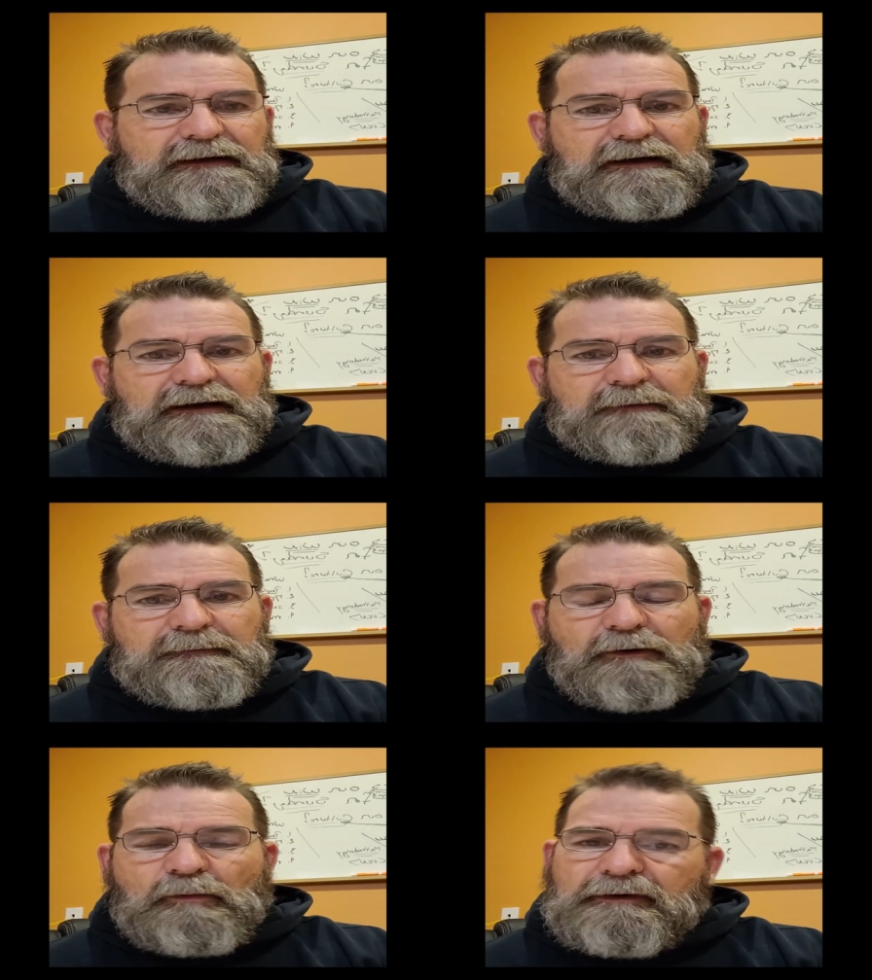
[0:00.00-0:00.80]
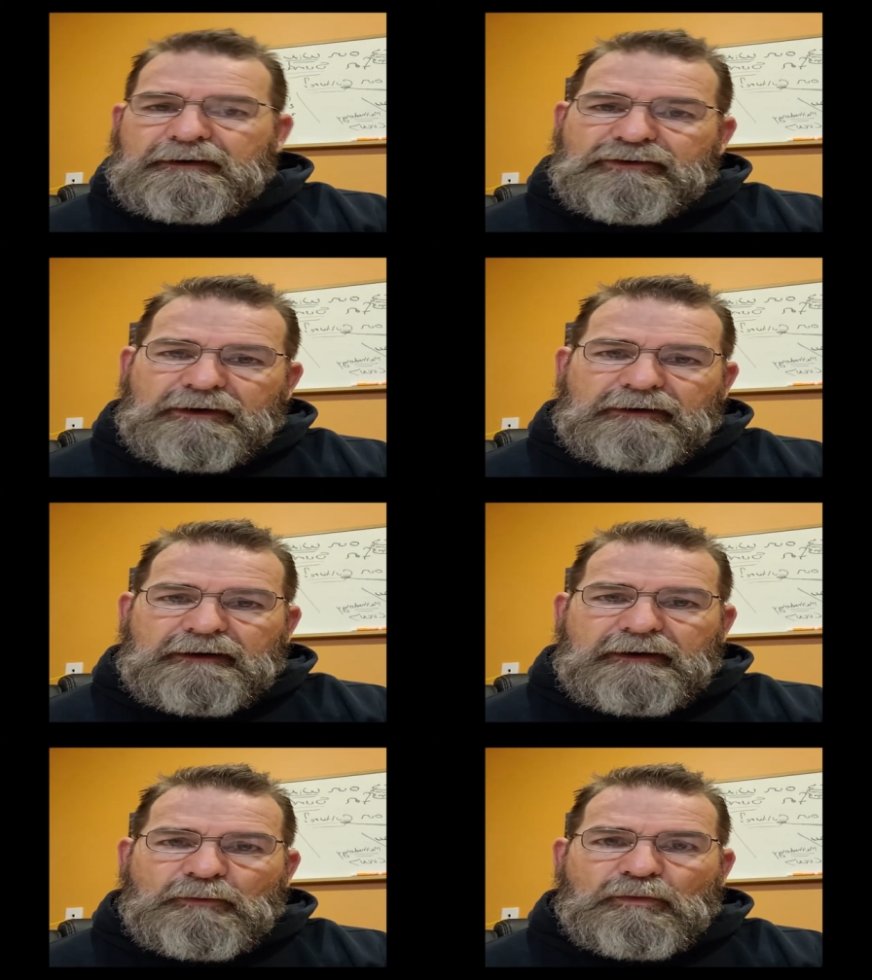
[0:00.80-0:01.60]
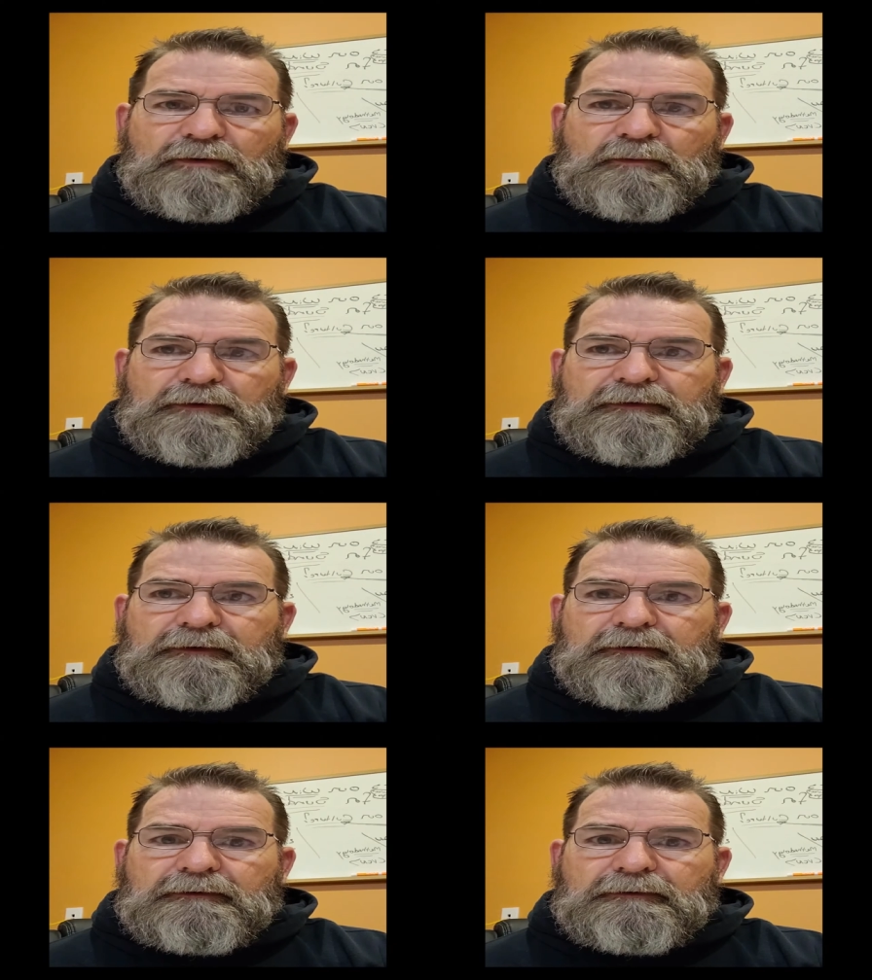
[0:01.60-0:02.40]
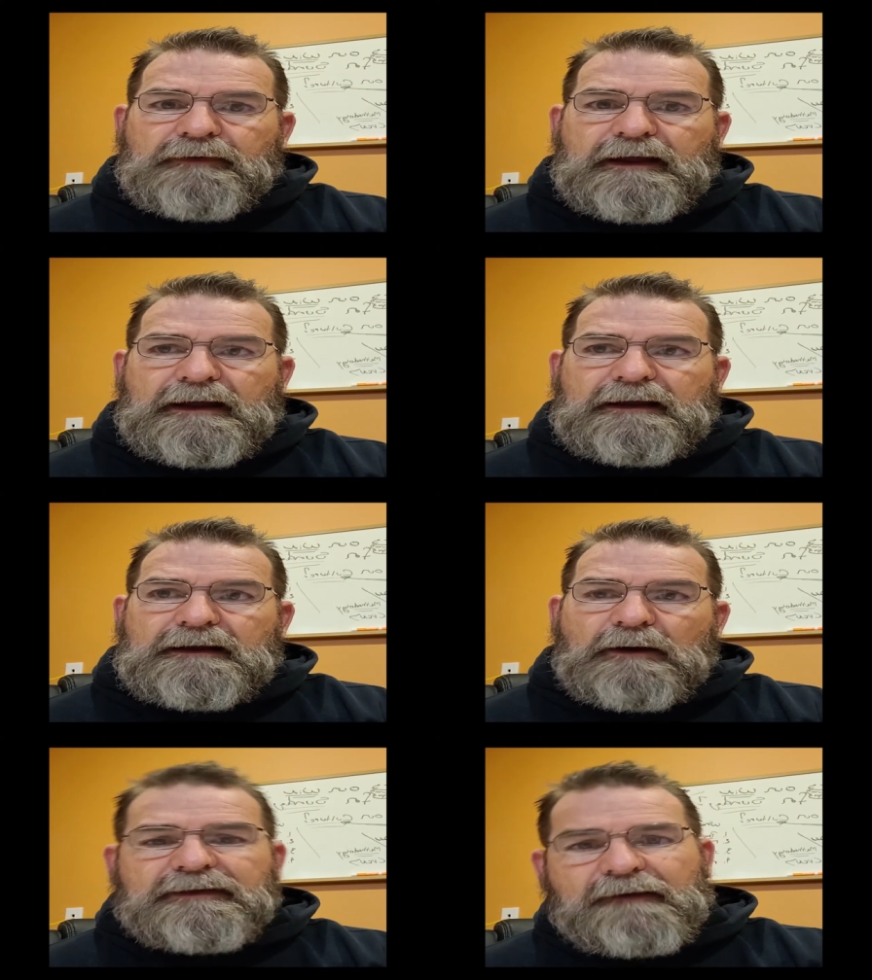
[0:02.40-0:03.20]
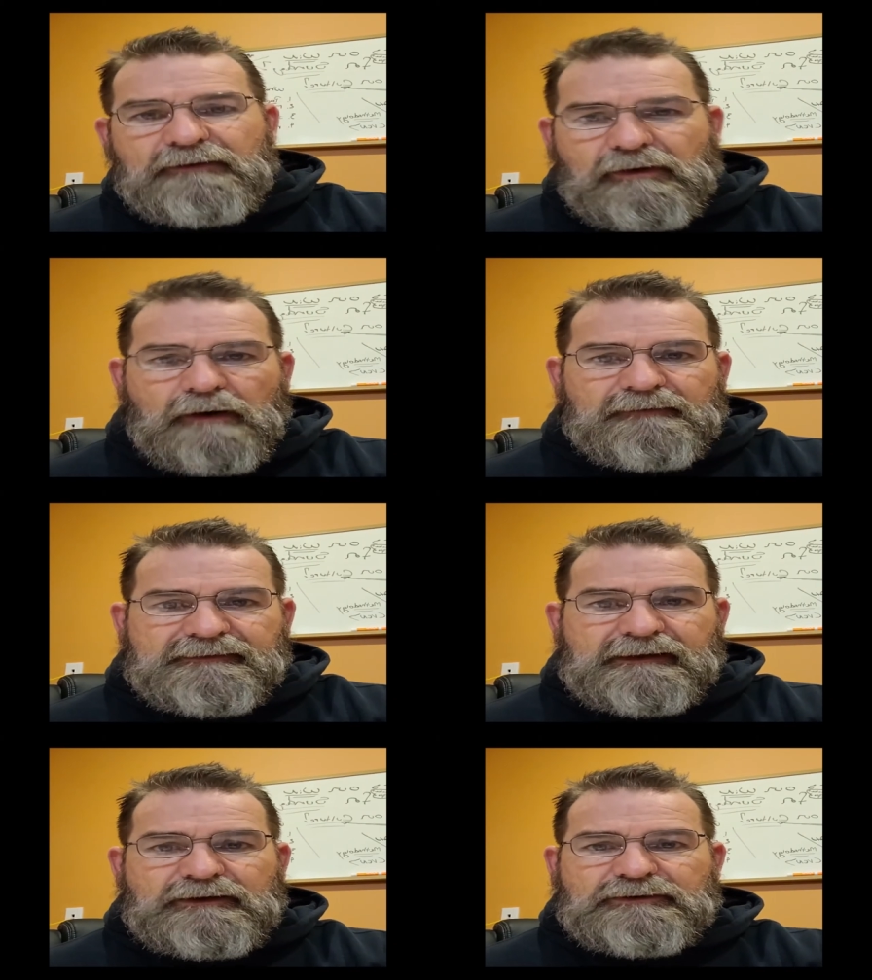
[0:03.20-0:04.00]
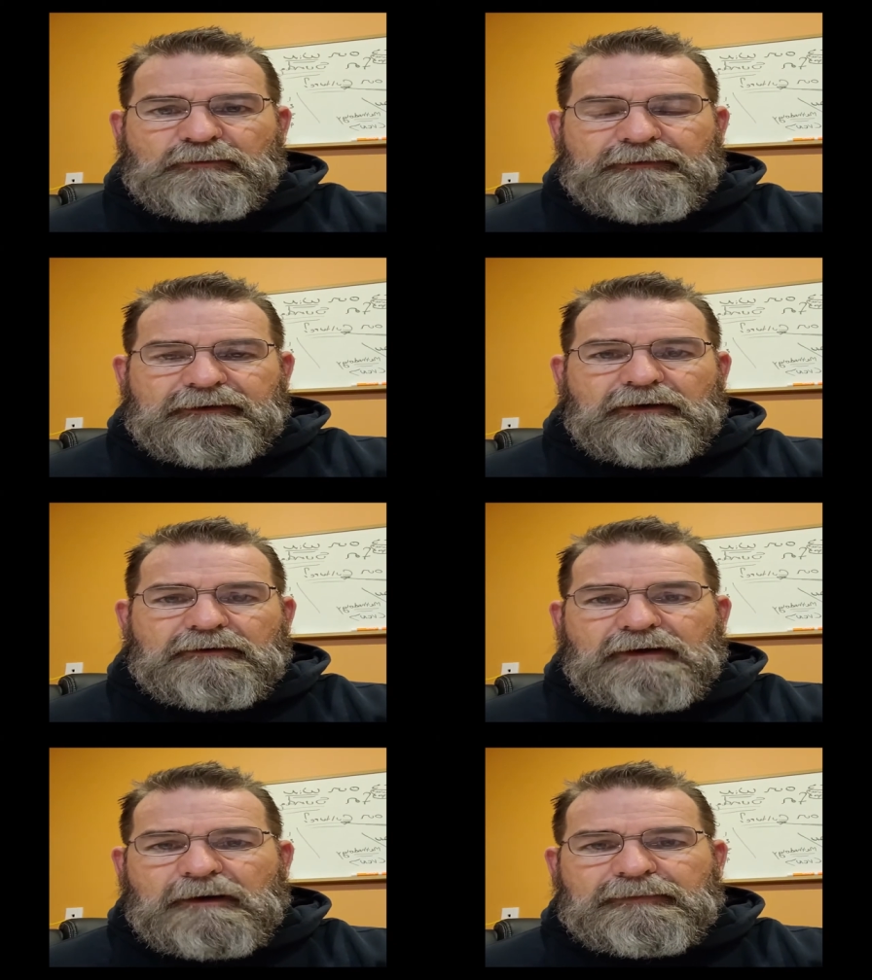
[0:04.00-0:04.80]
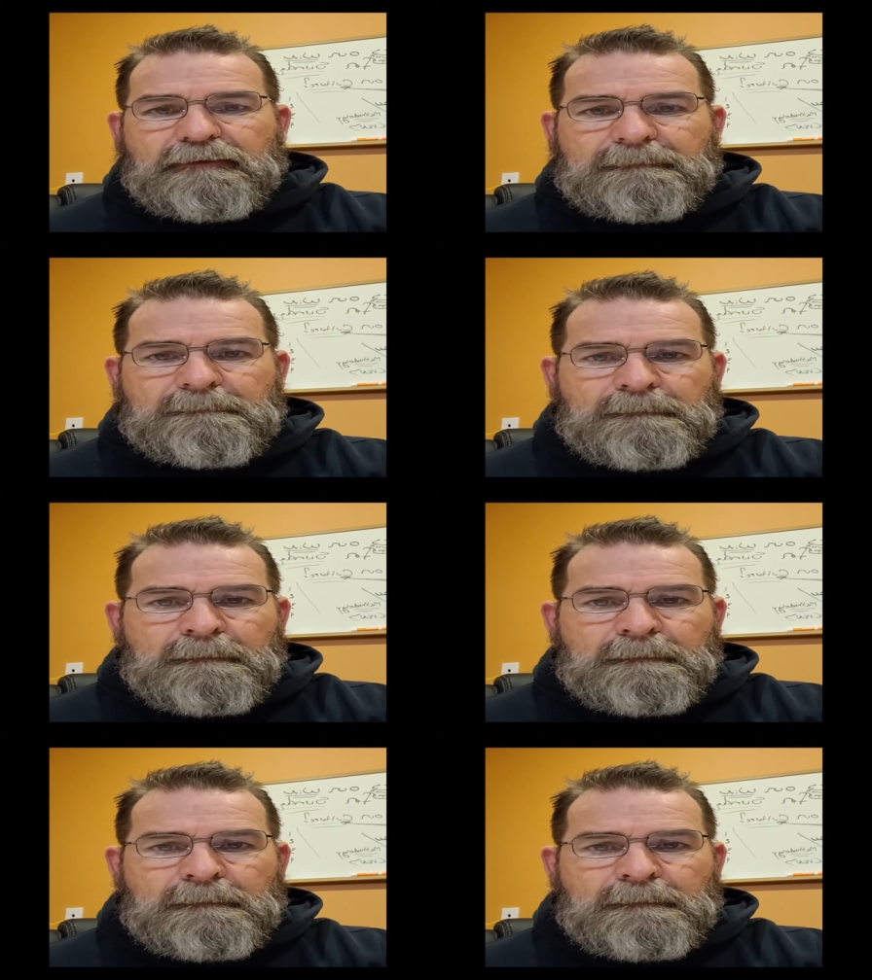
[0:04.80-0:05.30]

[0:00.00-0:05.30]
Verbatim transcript: Uh, but I want to share a word with you that I was having a conversation with a young couple